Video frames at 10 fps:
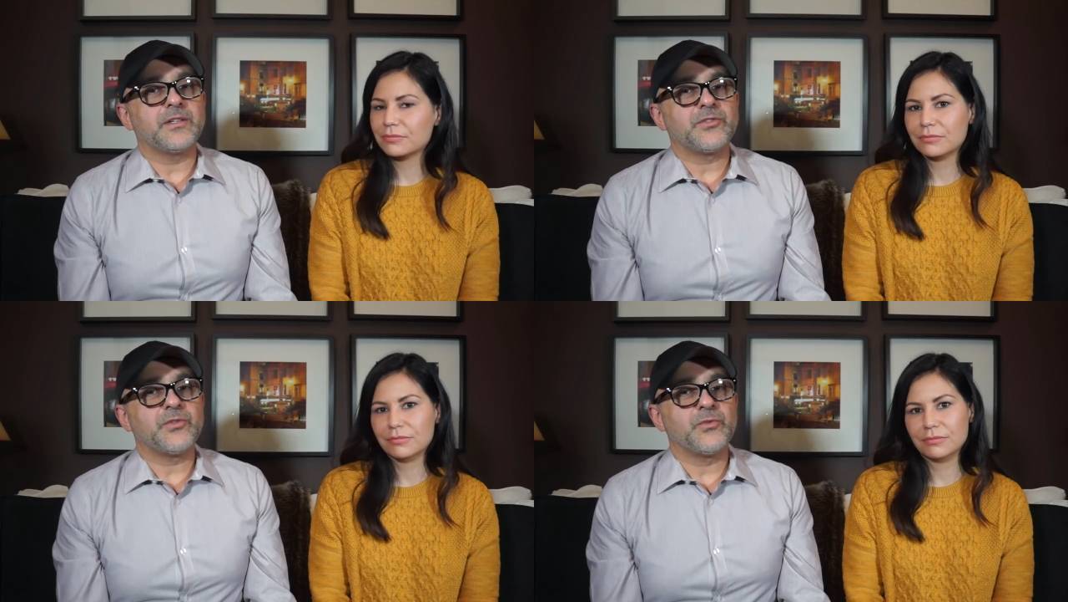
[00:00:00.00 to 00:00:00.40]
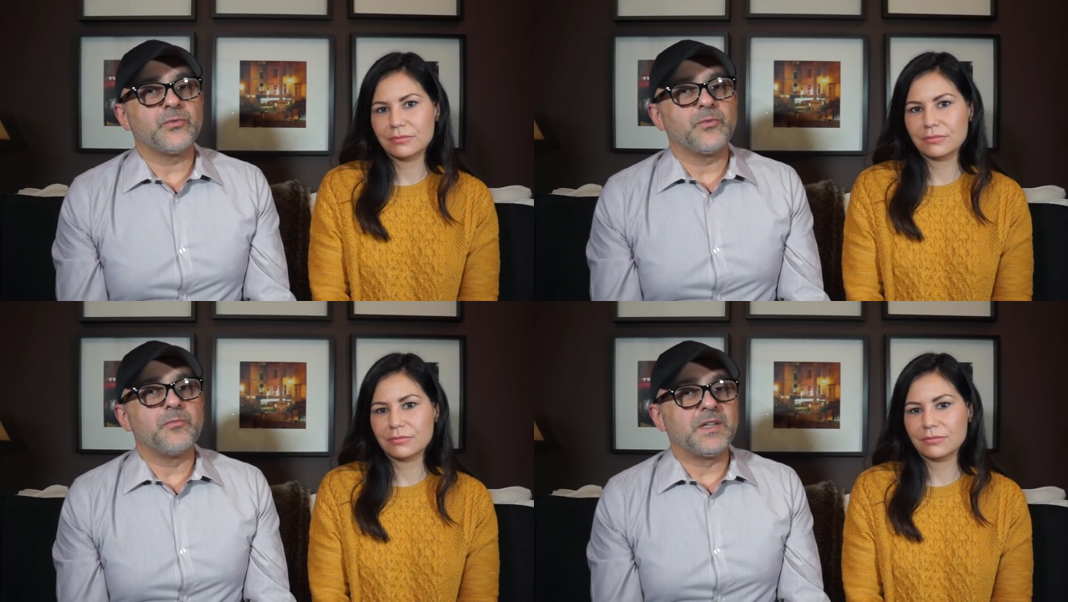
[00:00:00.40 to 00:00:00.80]

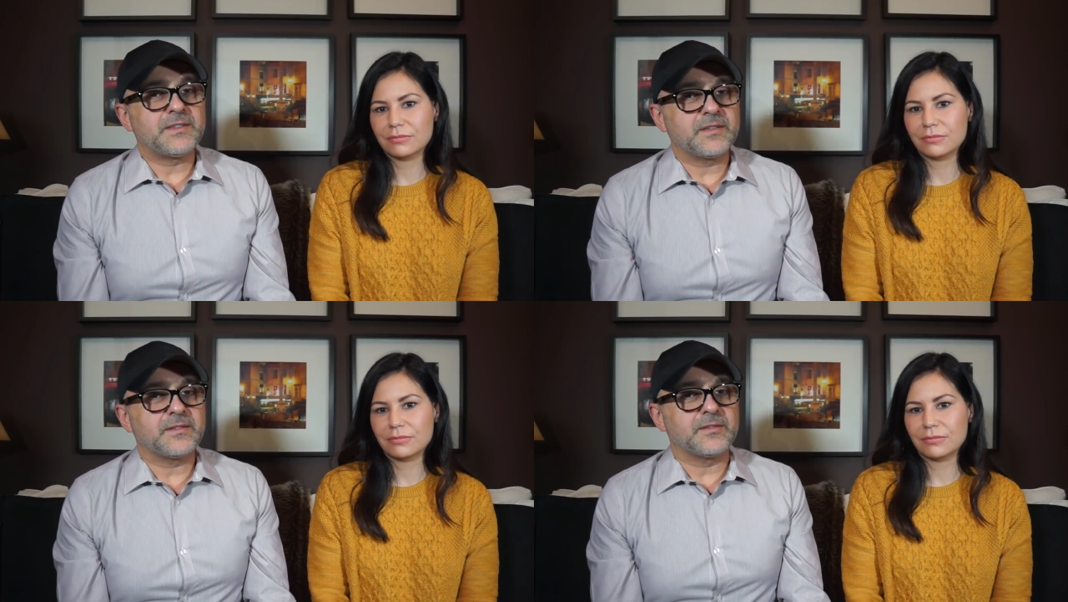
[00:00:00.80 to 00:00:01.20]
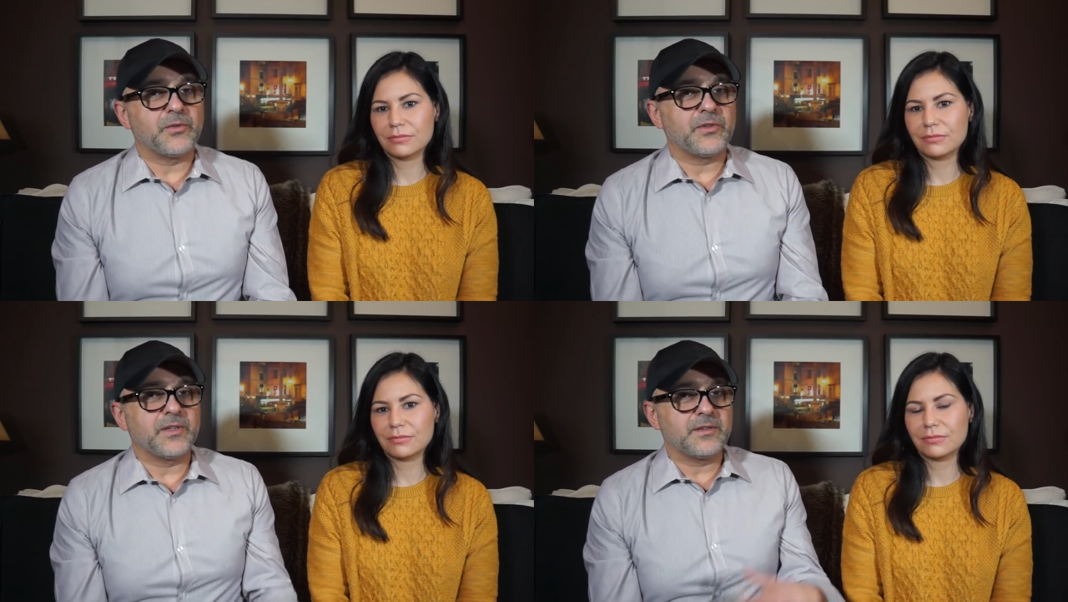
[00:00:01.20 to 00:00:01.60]
Speaker 1: into musks,
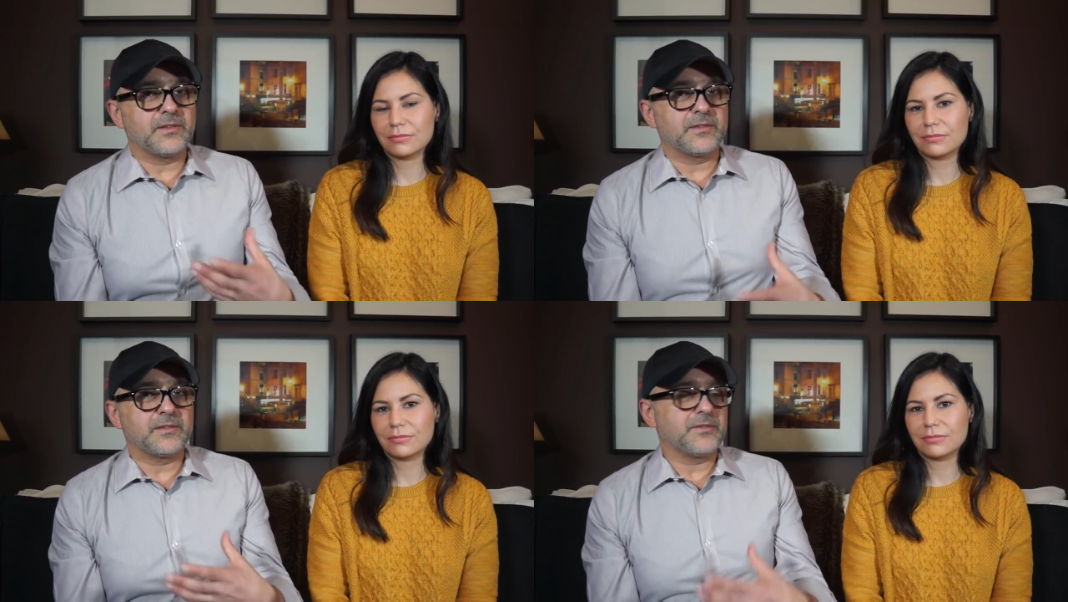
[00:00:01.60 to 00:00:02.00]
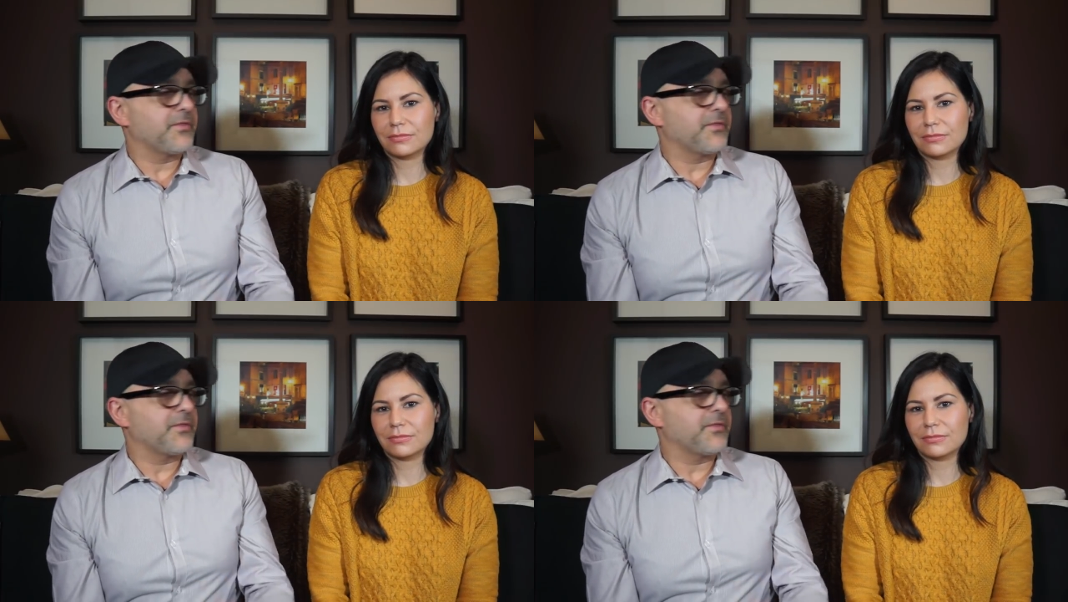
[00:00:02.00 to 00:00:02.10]
do you think this is a